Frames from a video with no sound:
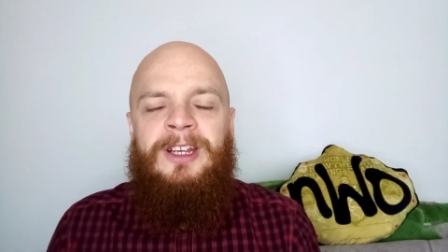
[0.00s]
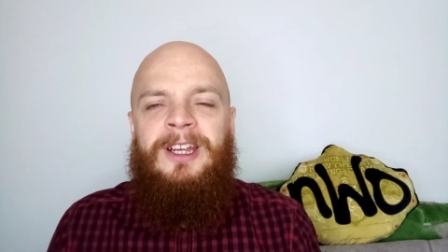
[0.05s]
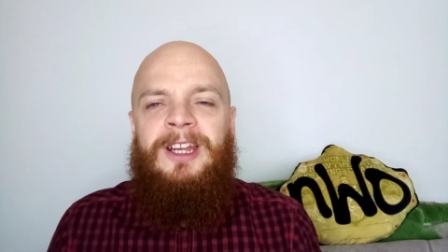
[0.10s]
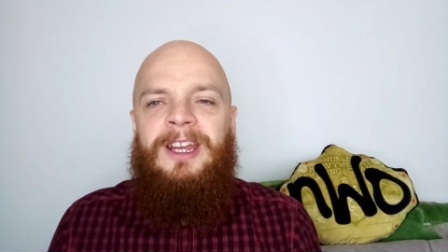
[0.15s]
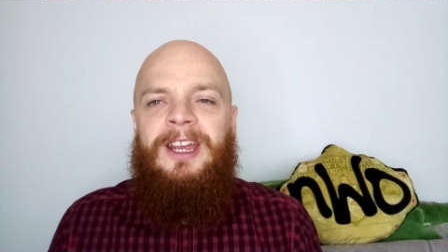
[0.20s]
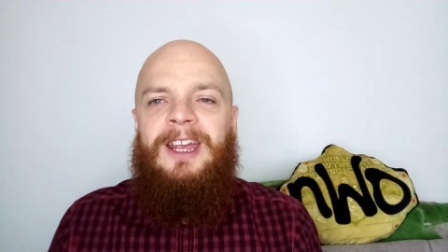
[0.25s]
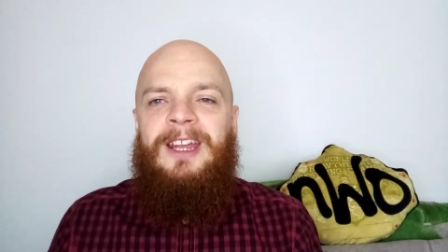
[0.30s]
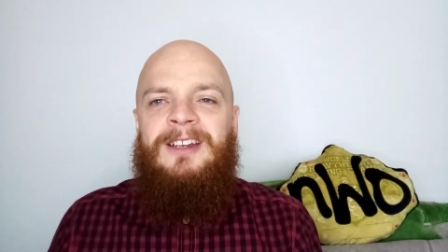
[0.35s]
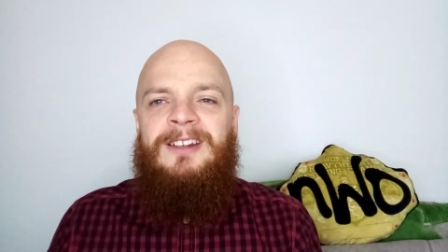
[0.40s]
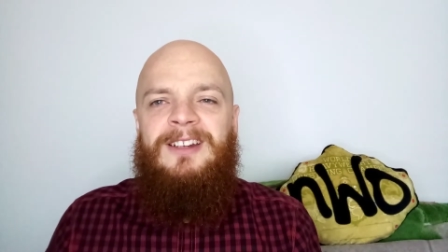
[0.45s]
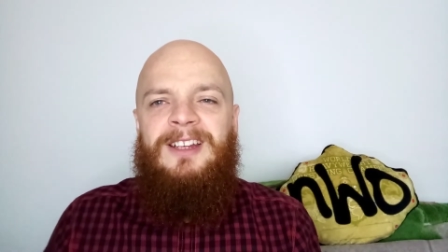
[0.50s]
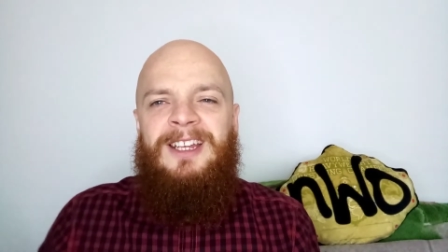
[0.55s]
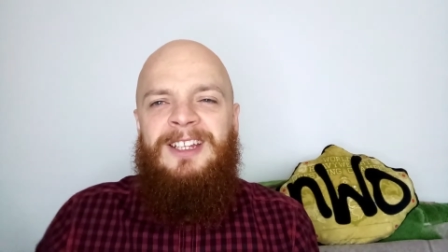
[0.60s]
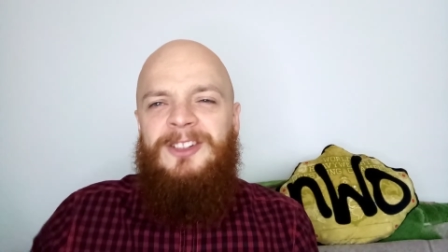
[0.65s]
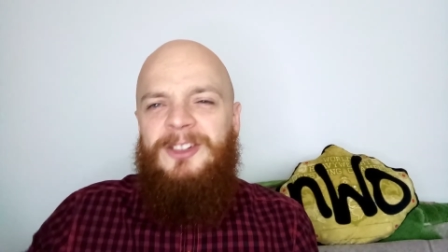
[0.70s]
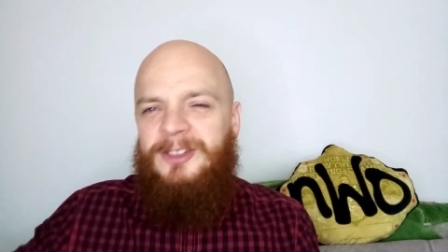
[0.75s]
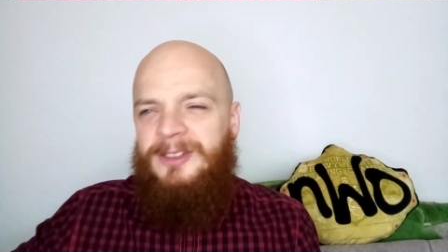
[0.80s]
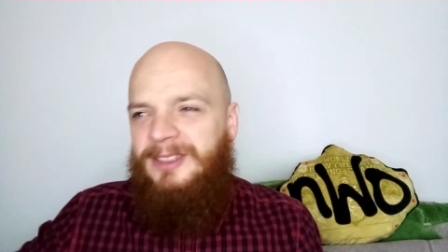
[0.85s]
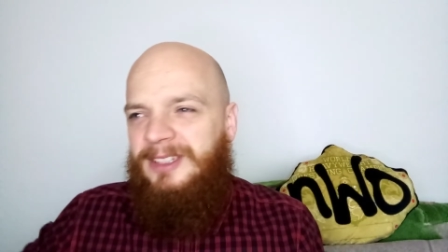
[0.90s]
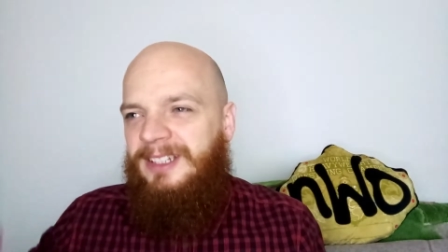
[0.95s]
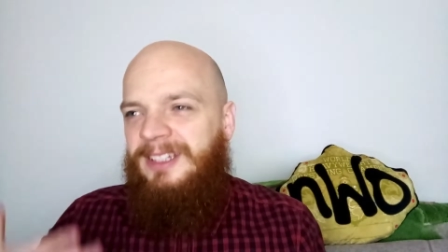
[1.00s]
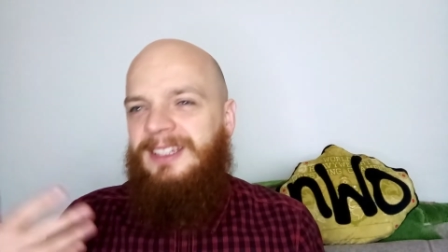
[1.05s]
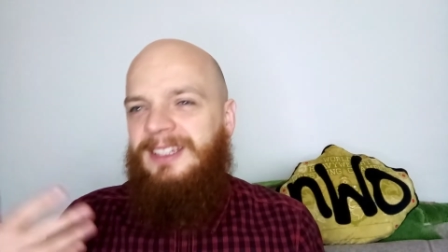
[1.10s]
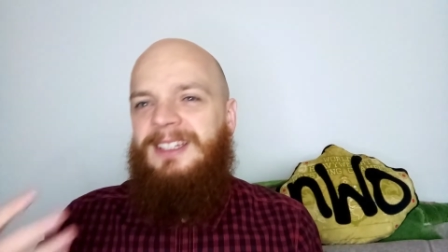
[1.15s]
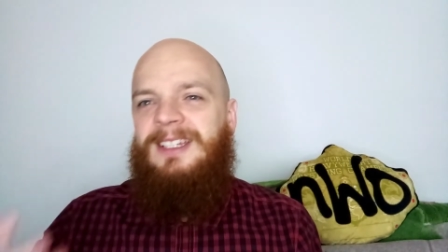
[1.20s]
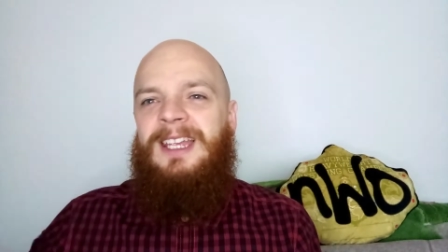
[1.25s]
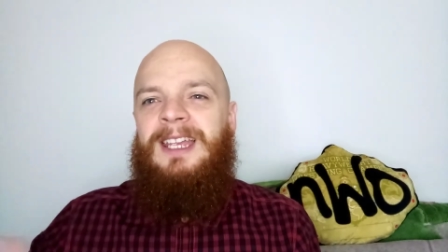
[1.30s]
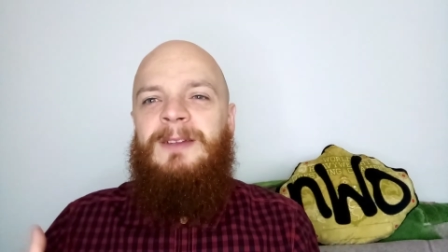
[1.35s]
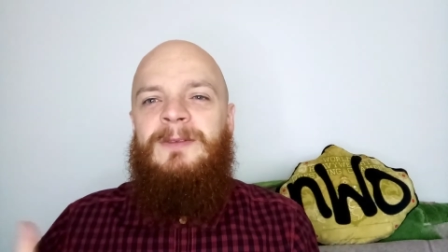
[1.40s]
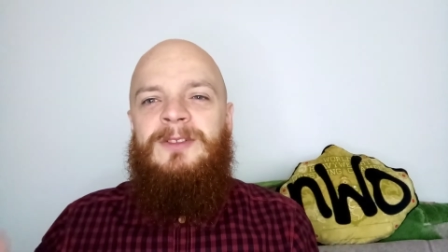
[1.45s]
and it just
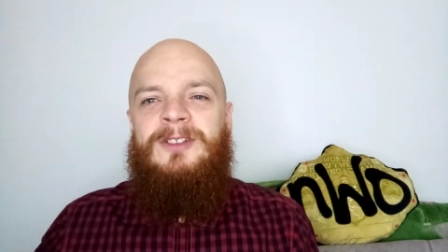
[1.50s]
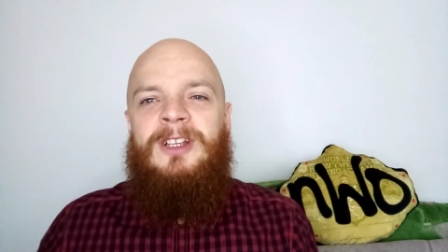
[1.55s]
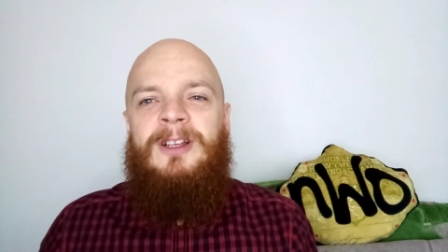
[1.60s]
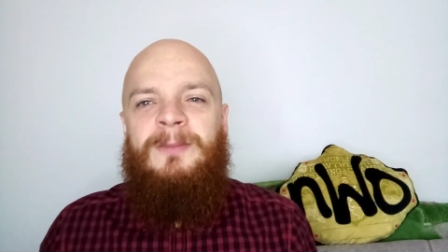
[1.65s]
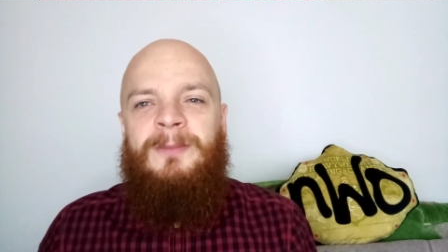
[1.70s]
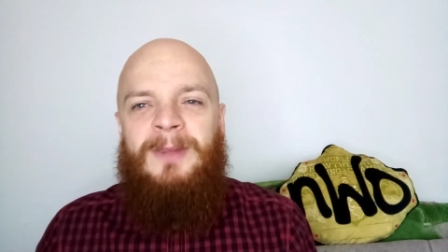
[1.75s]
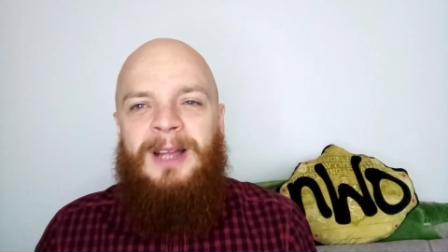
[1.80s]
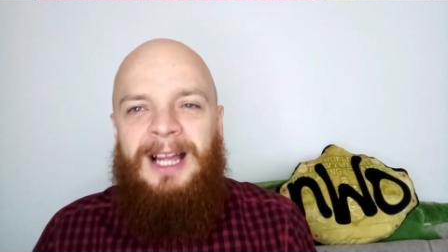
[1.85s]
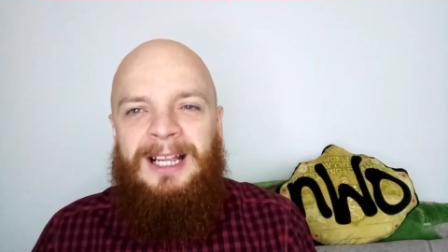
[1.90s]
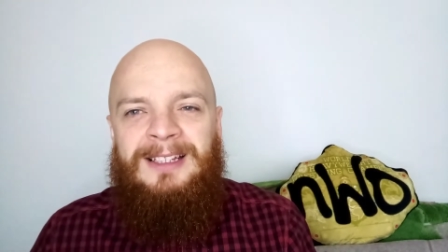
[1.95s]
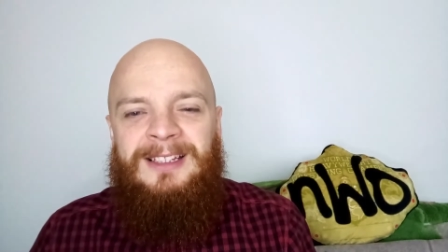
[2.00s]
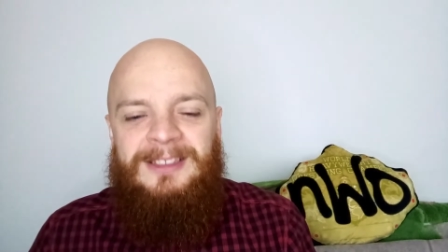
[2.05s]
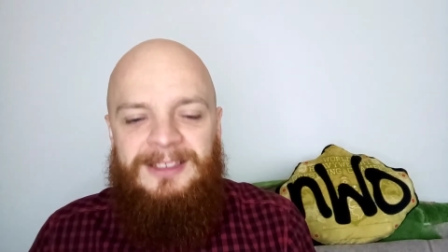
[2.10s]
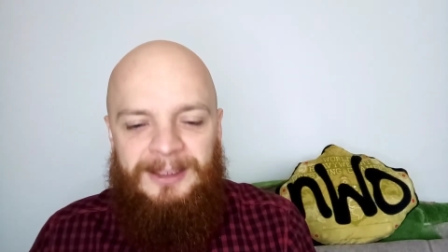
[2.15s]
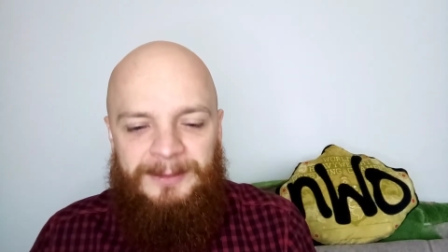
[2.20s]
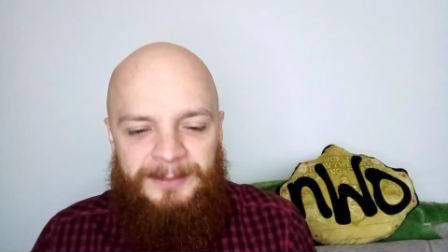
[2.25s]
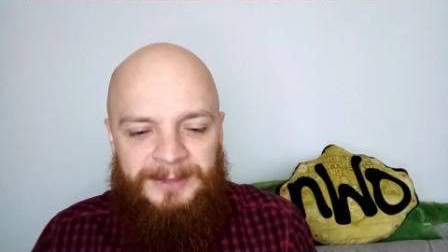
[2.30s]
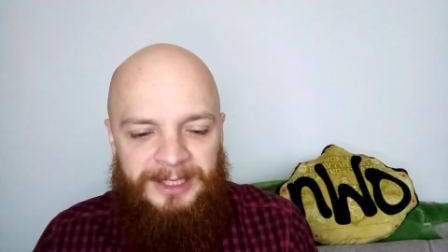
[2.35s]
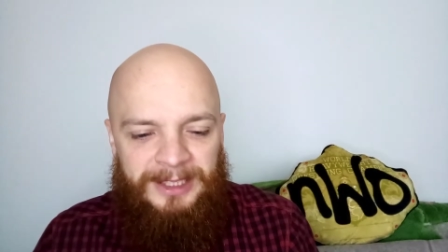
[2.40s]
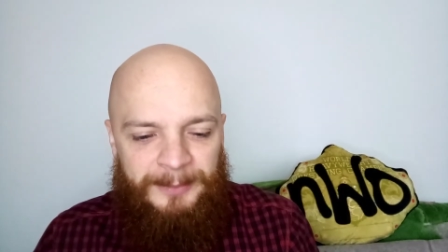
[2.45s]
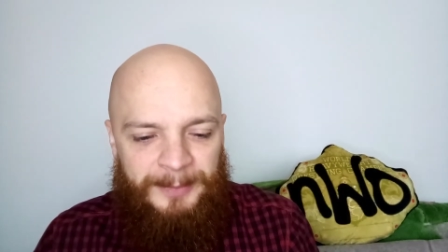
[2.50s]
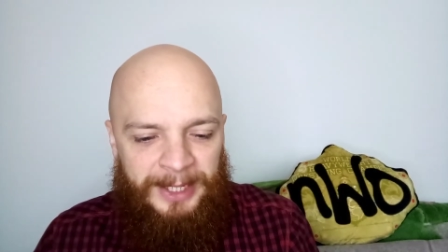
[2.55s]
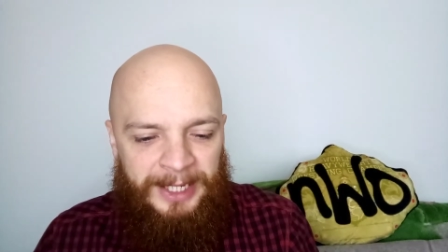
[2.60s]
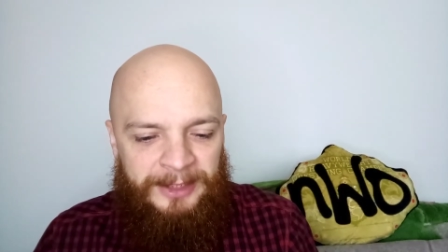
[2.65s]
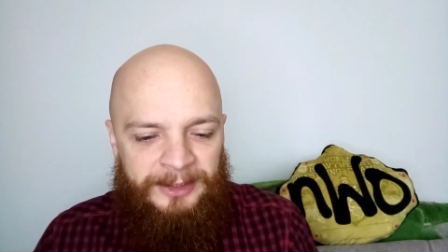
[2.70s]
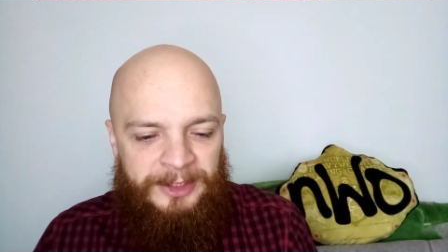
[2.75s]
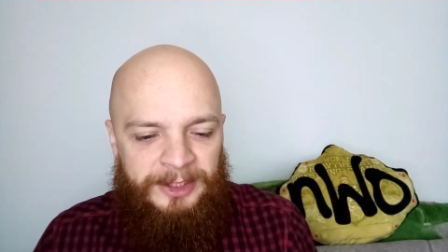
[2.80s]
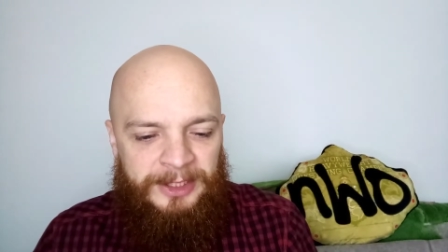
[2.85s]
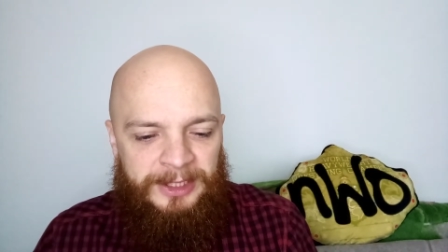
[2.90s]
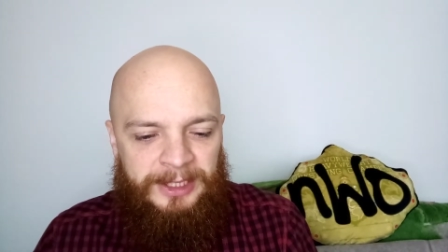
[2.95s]
gave something, added something to the
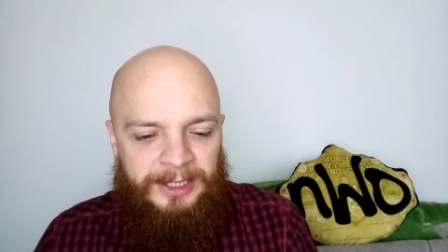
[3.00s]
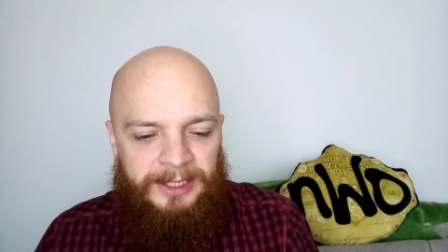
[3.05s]
match.